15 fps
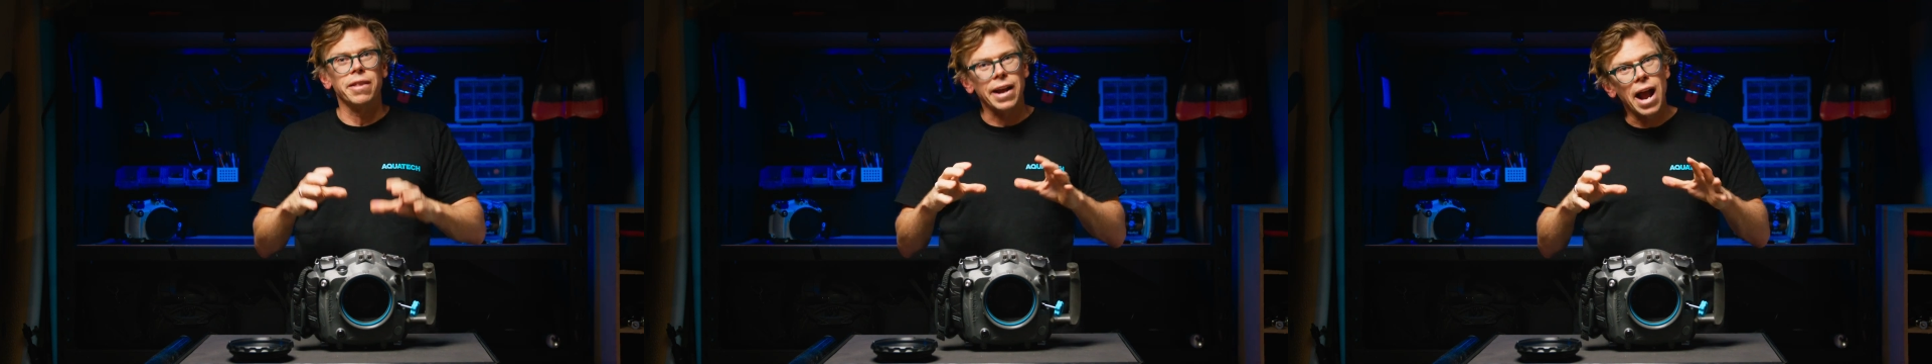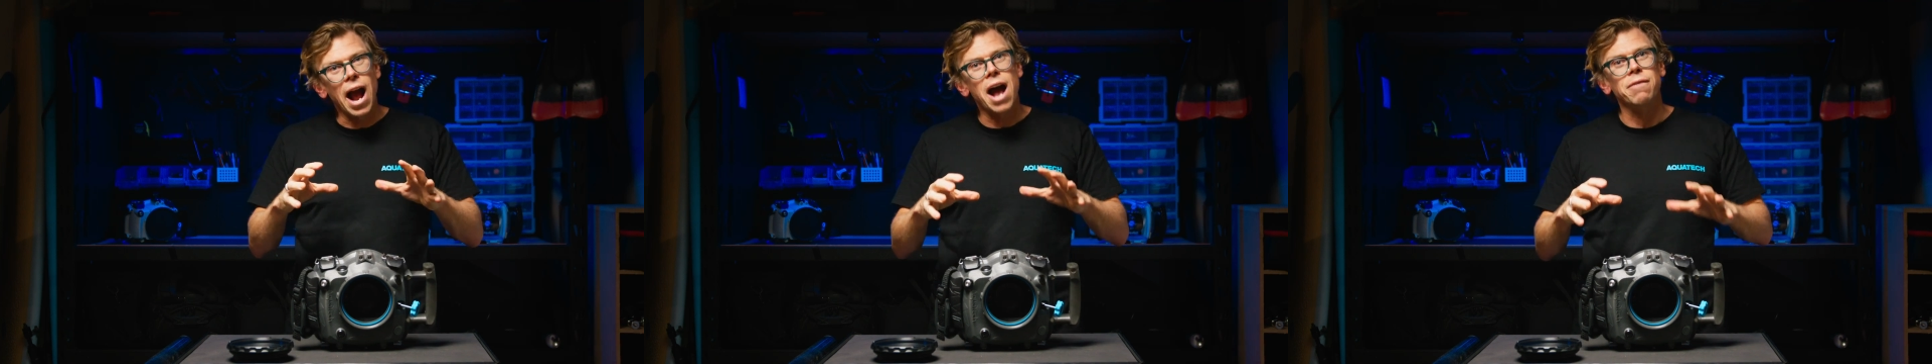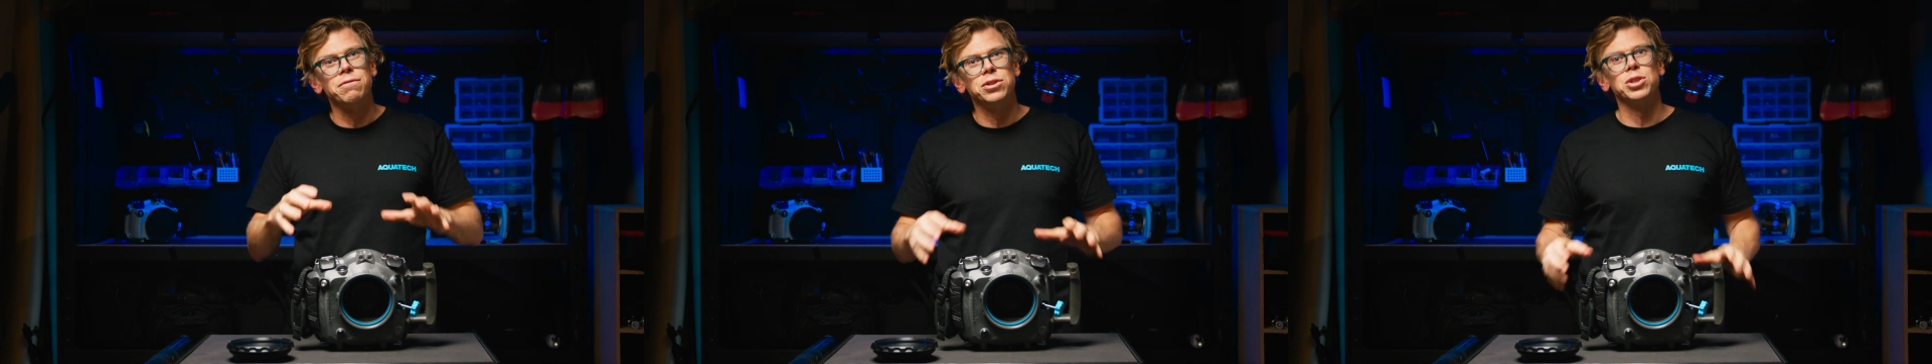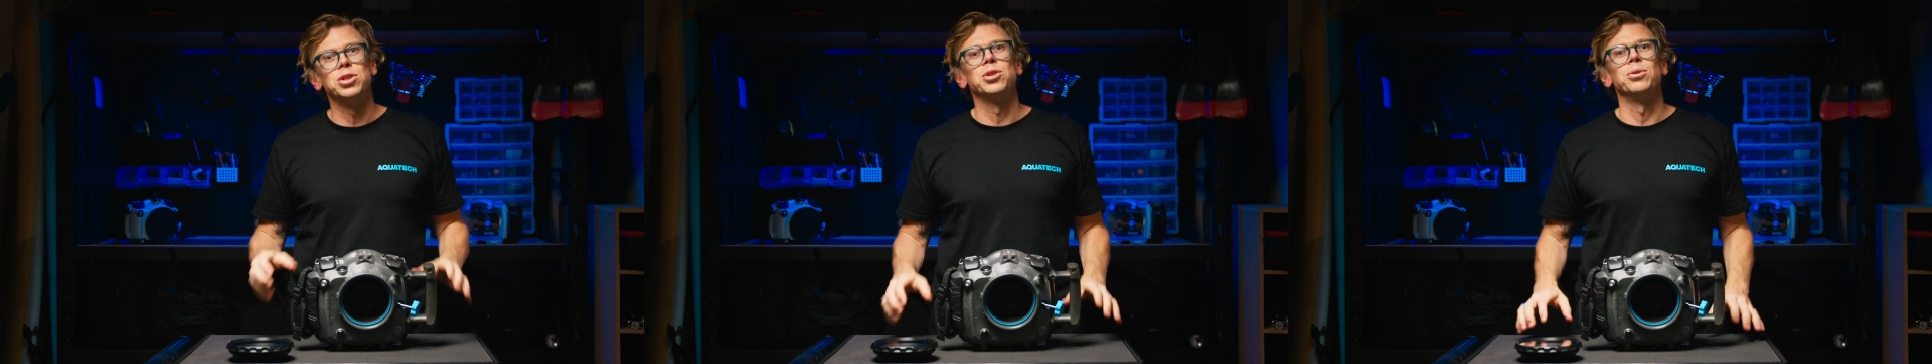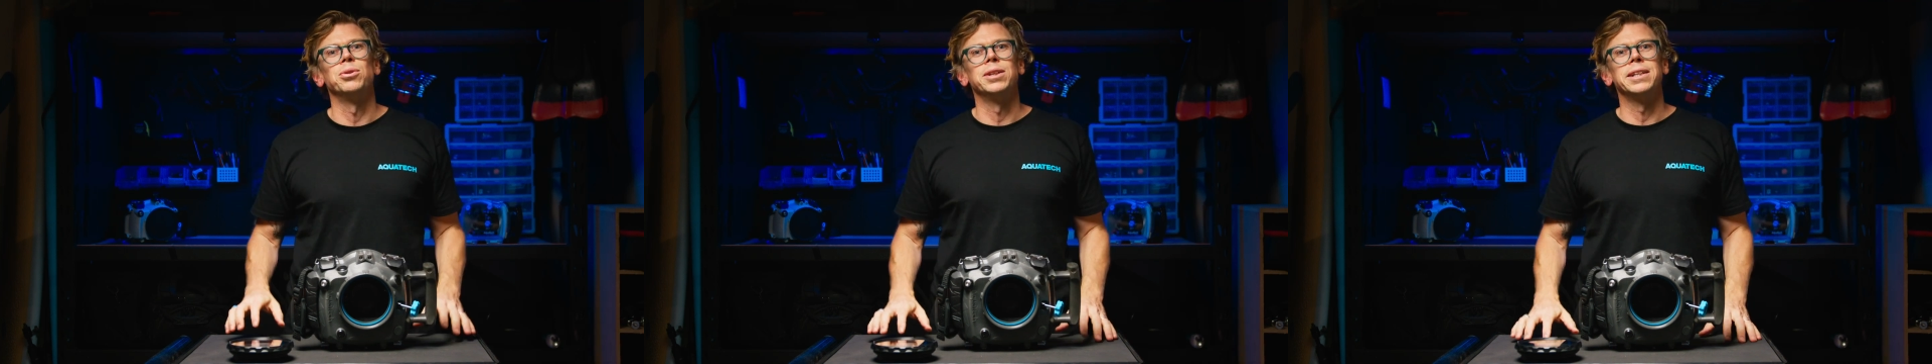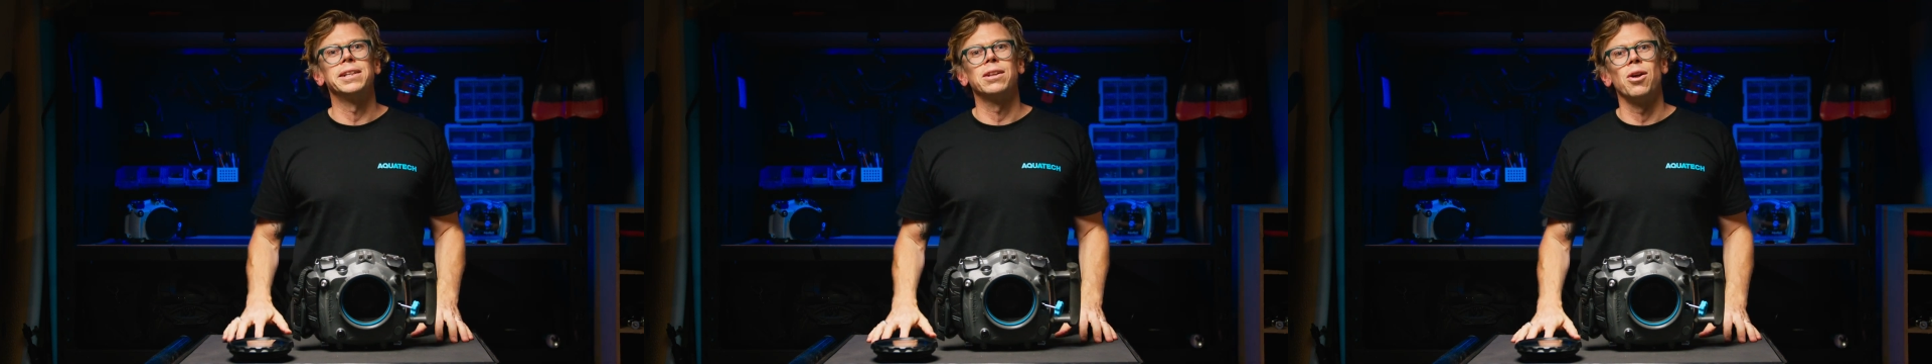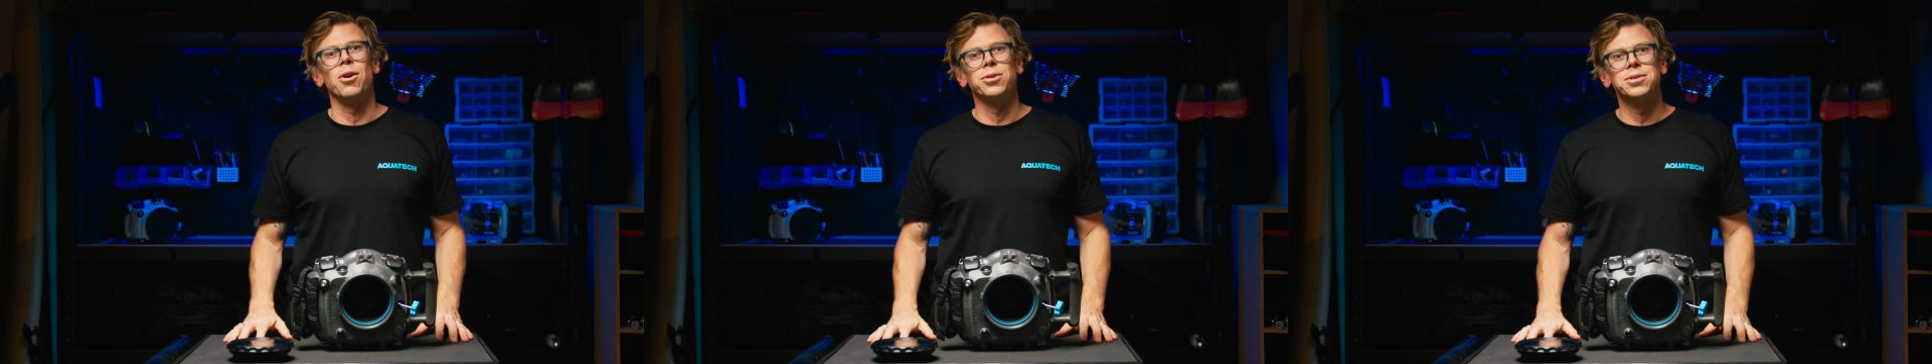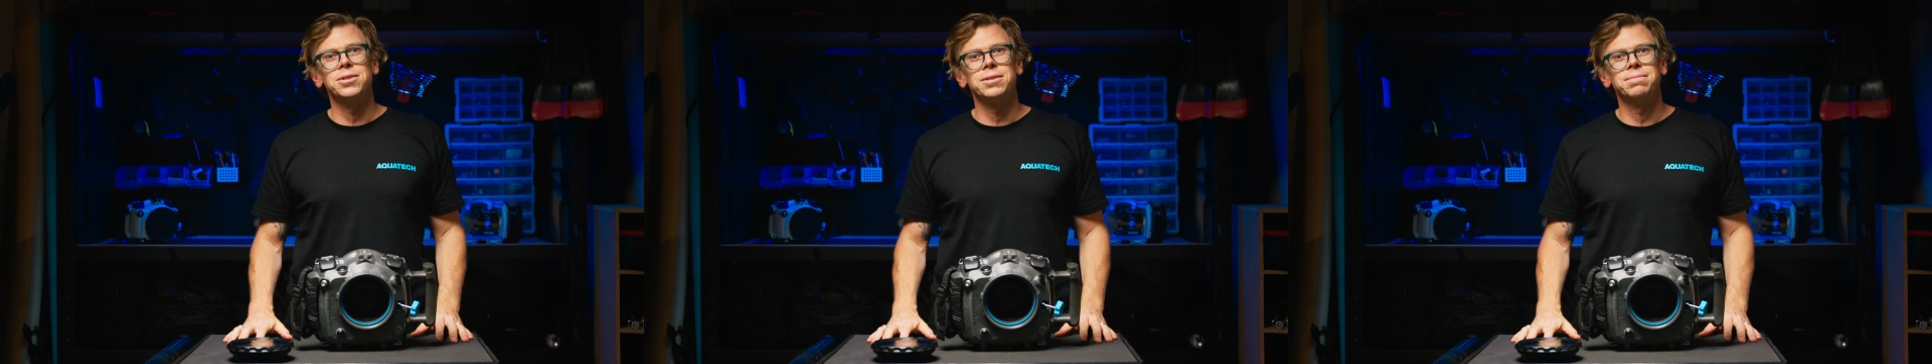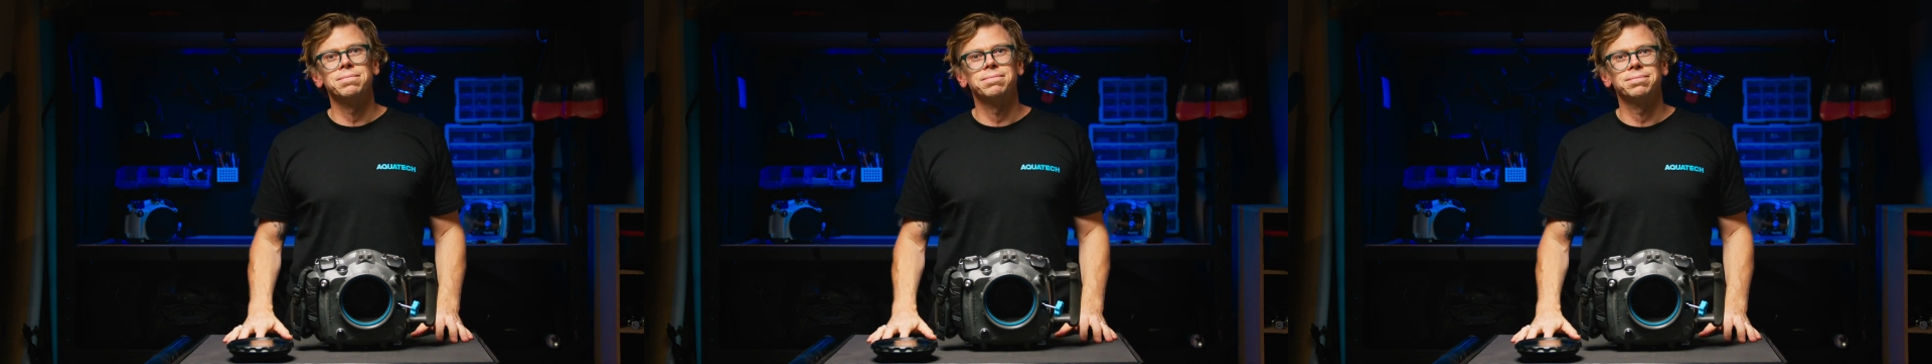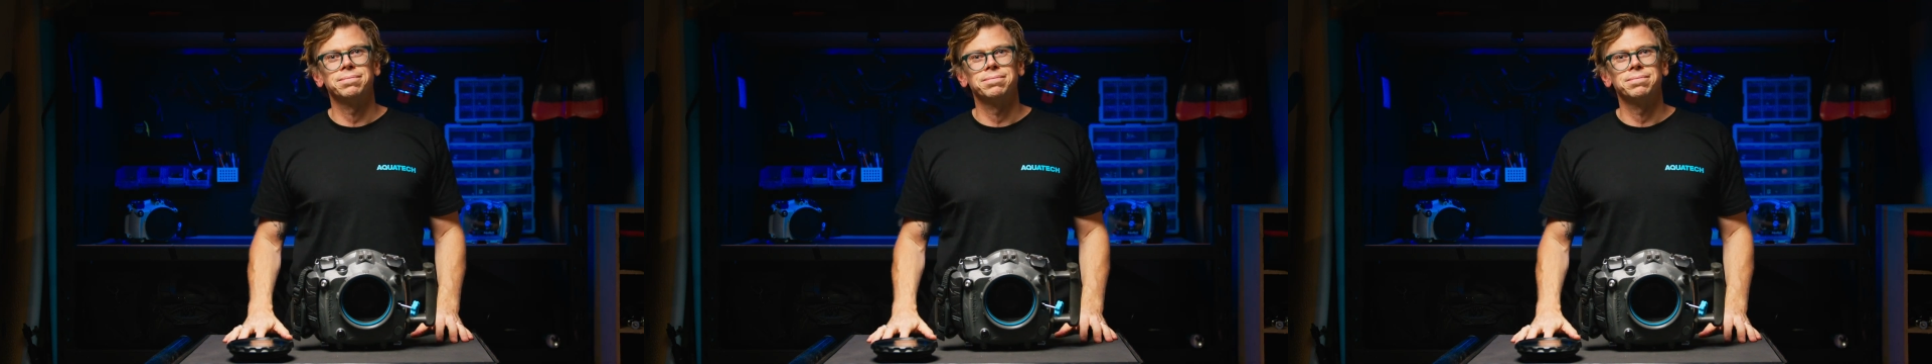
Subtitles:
they have securely closed.